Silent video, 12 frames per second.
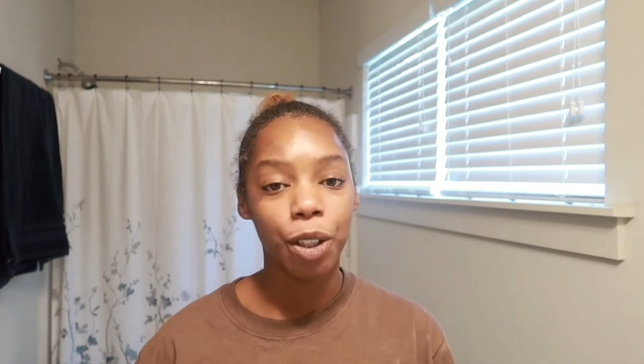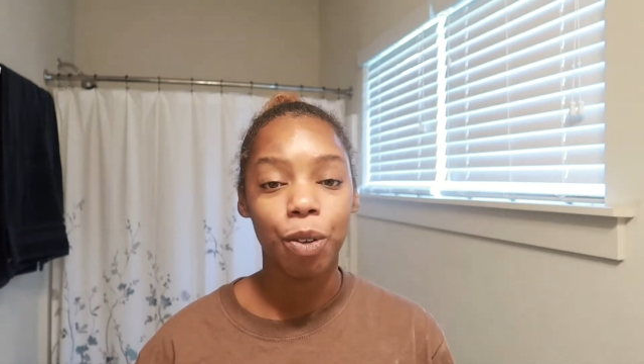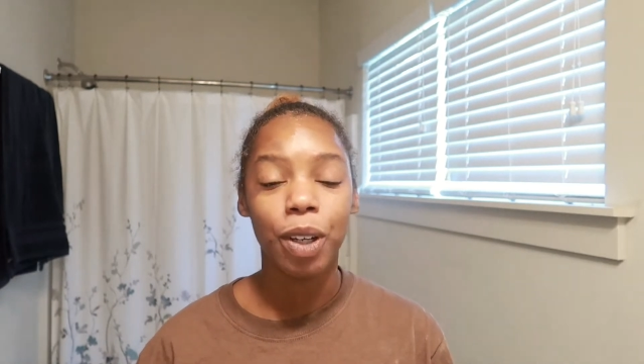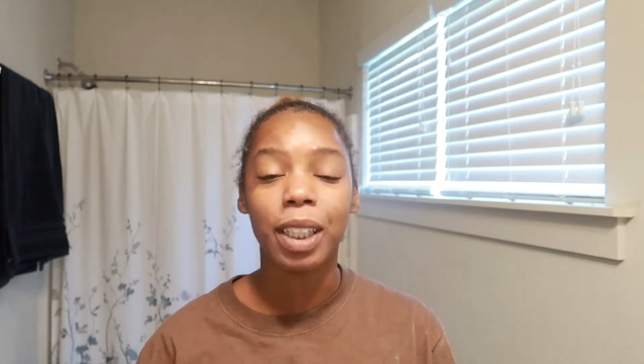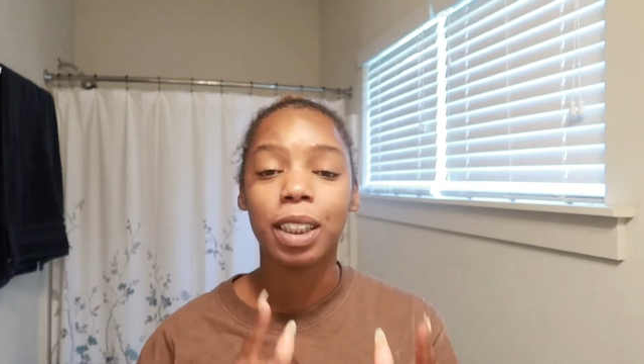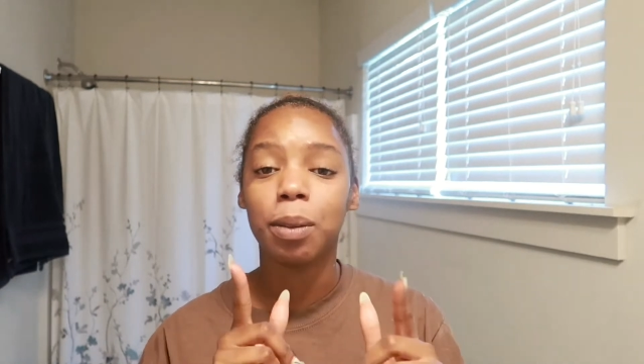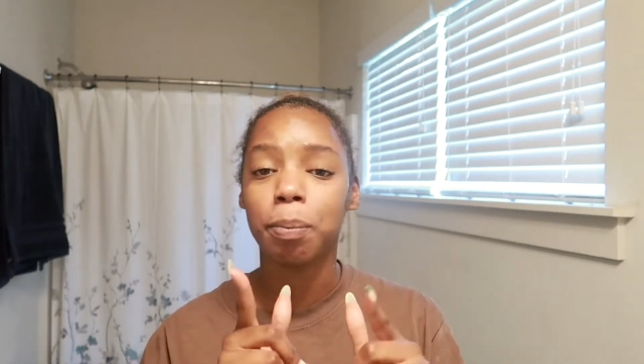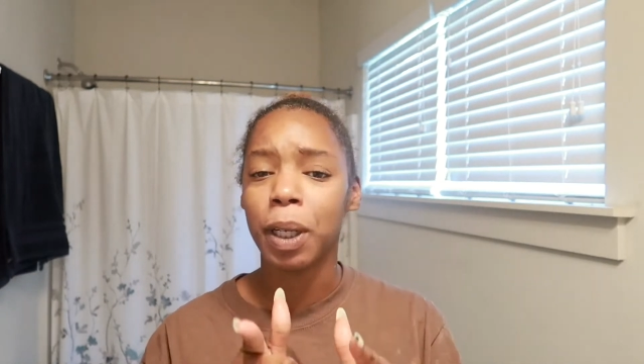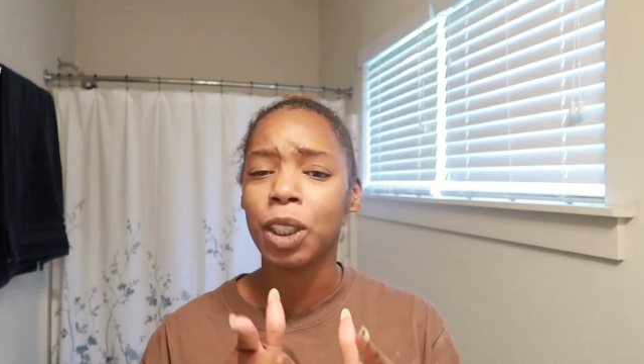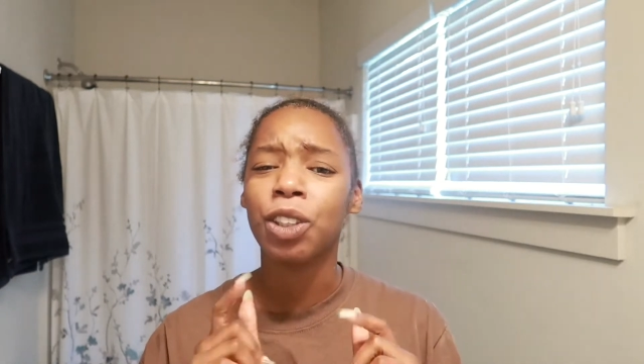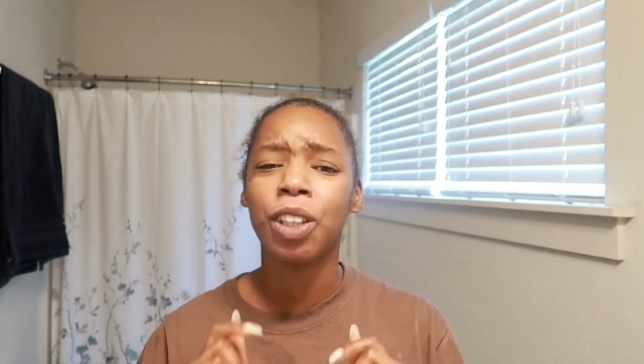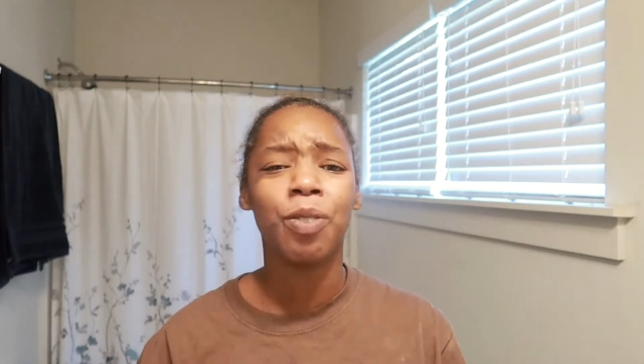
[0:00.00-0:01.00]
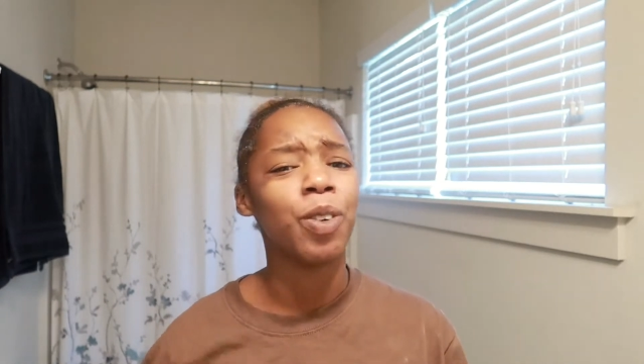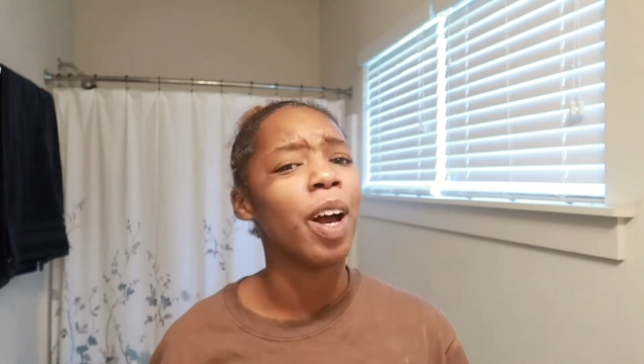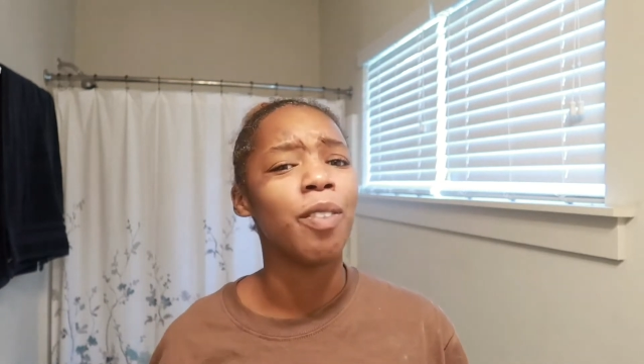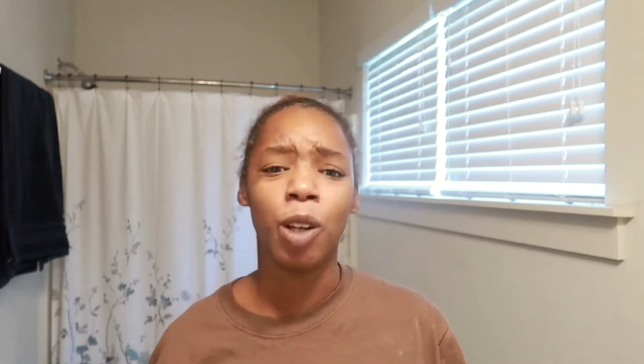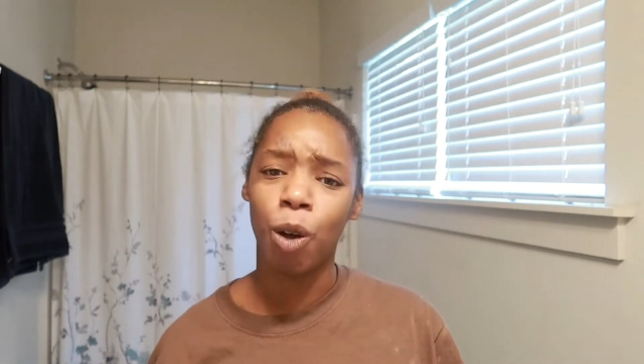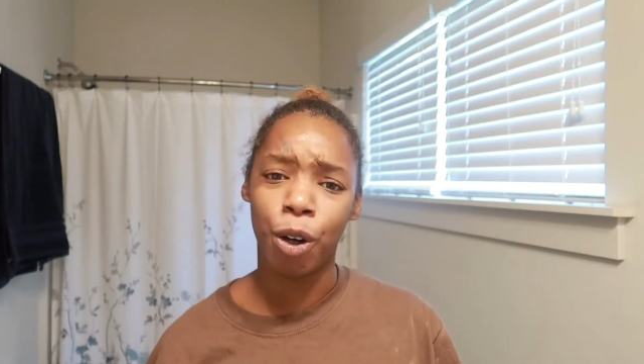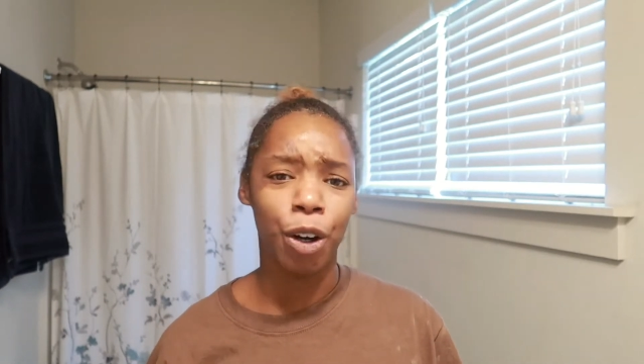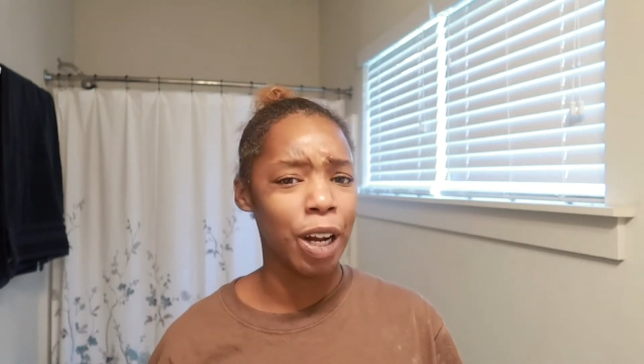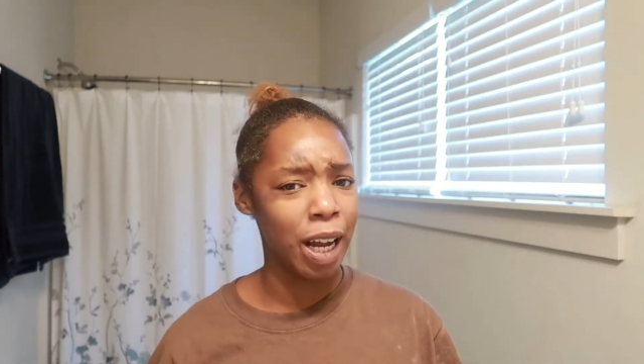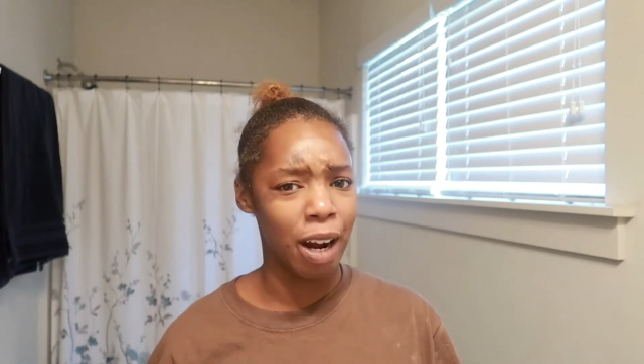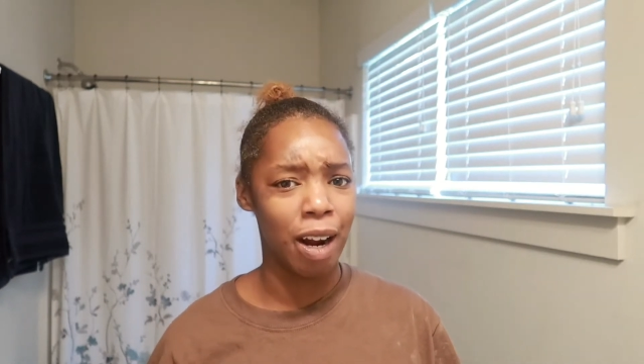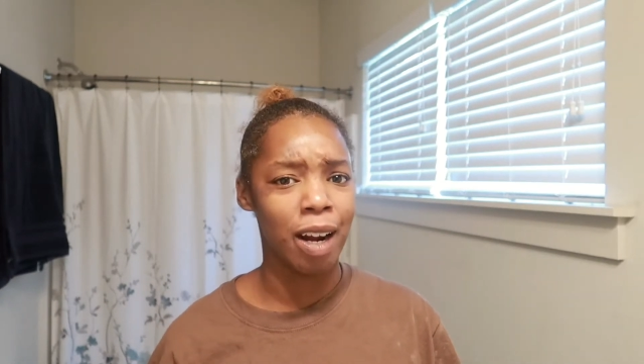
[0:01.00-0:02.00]
especially if you have longer
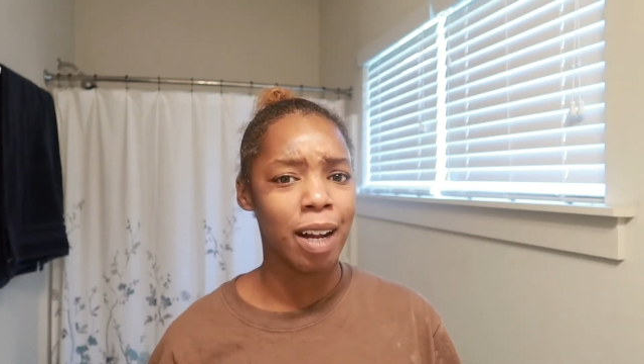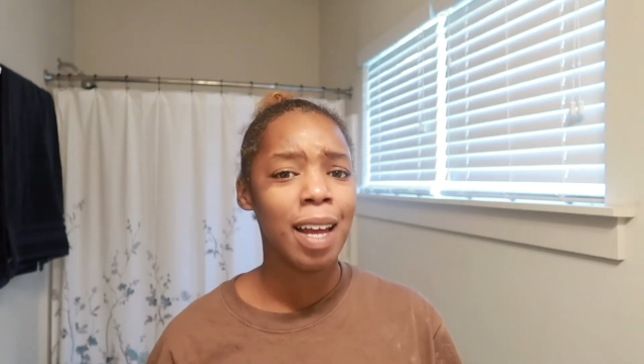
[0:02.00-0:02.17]
hair.